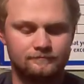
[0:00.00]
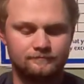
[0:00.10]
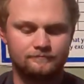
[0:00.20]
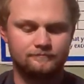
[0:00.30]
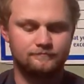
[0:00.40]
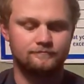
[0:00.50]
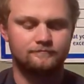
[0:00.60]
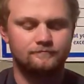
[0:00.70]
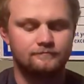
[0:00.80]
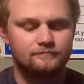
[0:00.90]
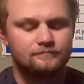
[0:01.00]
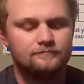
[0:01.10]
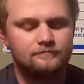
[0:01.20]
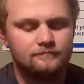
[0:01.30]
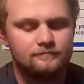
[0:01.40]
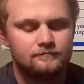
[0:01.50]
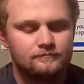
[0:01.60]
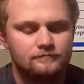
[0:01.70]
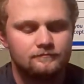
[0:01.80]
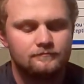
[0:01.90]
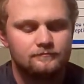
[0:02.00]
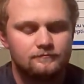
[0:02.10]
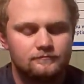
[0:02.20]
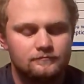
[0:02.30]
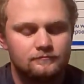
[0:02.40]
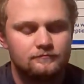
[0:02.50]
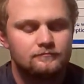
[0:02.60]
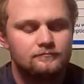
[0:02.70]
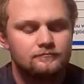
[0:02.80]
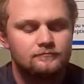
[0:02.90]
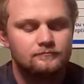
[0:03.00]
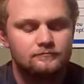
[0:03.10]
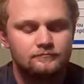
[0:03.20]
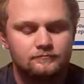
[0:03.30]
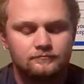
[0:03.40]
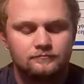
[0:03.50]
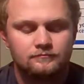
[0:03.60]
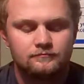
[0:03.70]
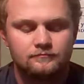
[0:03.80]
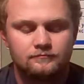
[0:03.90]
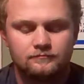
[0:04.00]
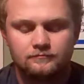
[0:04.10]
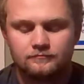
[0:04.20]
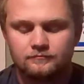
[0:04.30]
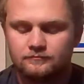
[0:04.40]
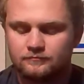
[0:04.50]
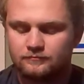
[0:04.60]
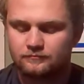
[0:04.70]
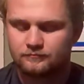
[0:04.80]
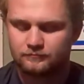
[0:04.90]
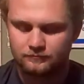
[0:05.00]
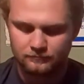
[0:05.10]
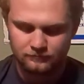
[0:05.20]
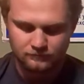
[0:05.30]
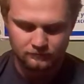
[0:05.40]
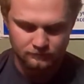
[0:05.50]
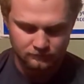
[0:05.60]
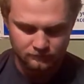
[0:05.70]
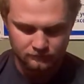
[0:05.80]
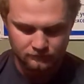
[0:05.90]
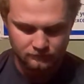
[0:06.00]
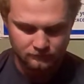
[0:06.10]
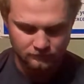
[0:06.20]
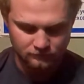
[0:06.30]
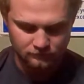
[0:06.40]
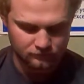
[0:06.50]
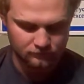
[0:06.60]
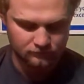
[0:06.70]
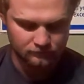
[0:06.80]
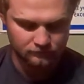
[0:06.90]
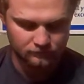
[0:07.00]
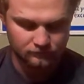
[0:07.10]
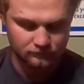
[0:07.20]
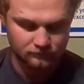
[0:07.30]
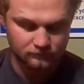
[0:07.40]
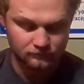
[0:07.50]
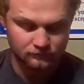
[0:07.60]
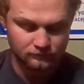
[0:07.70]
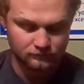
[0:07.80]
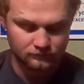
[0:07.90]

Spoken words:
(silent)